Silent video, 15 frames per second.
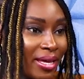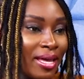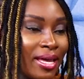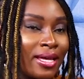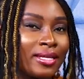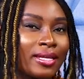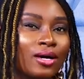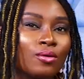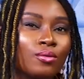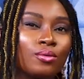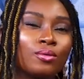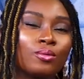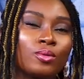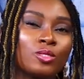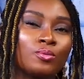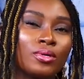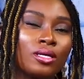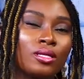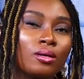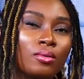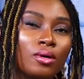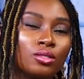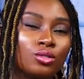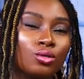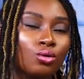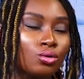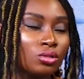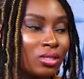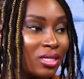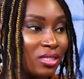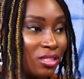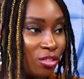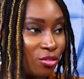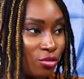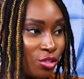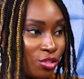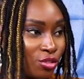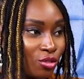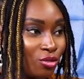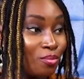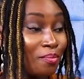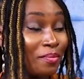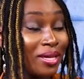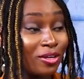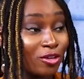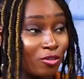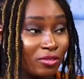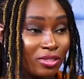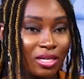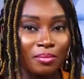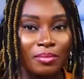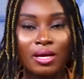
Now, we're speaking about the older generation, many of them,